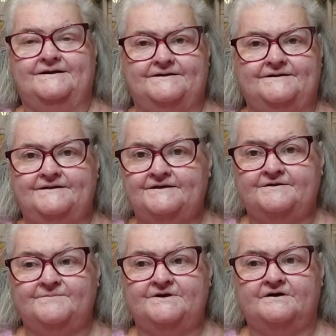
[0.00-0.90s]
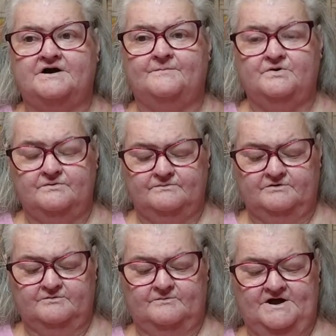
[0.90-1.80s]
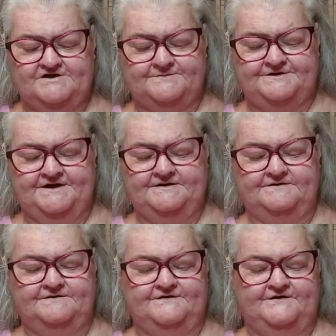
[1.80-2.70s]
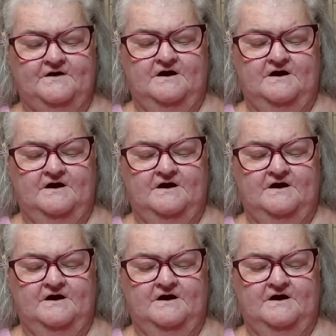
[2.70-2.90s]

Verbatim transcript: and getting me a couple little mashed potatoes,